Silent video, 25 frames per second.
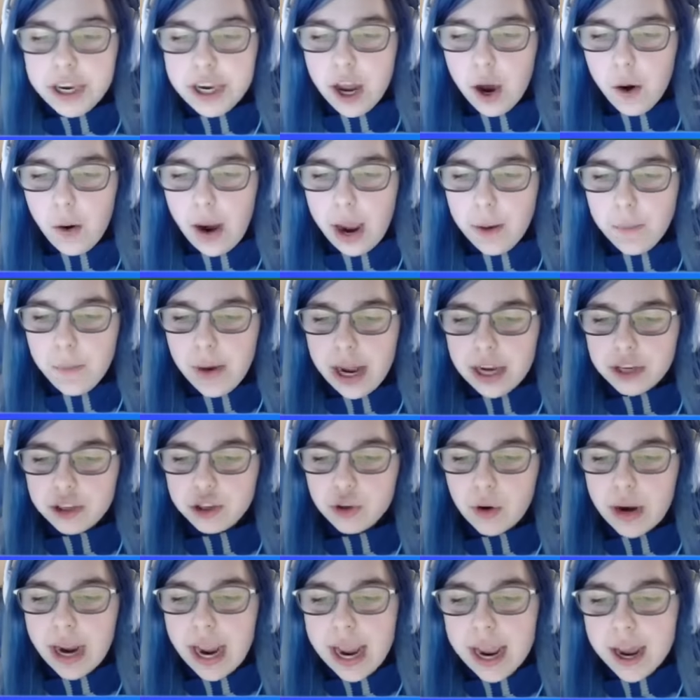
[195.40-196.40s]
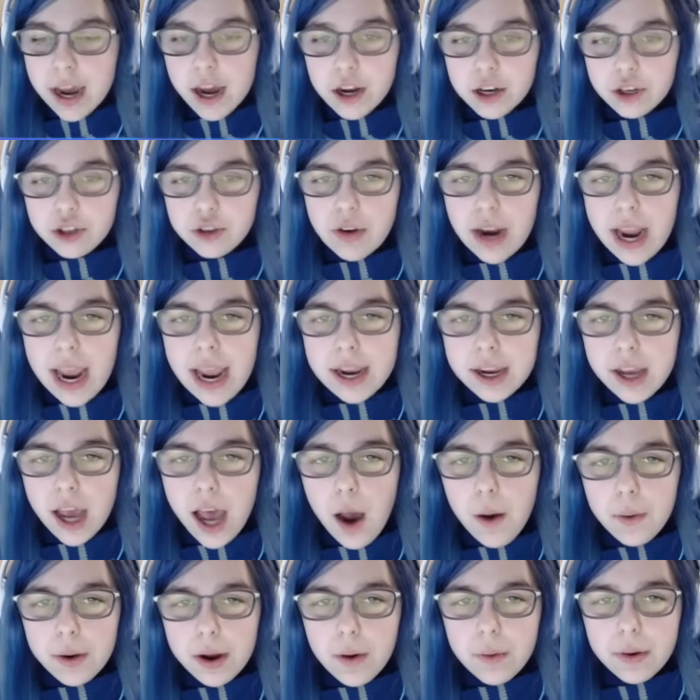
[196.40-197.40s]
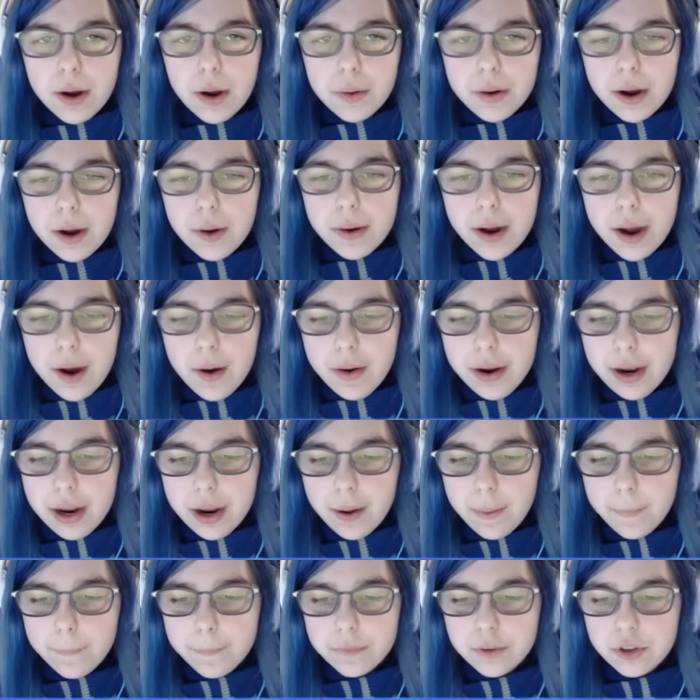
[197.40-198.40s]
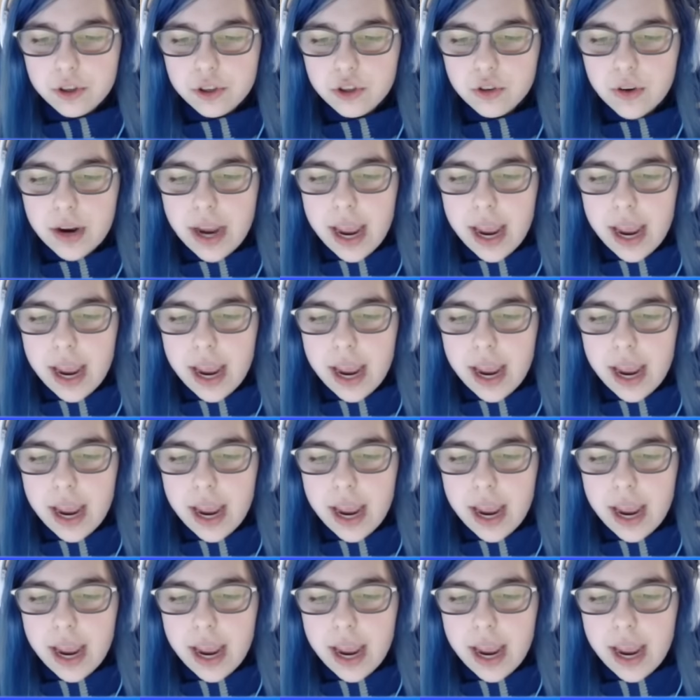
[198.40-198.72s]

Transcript: I want tree! Tree, go!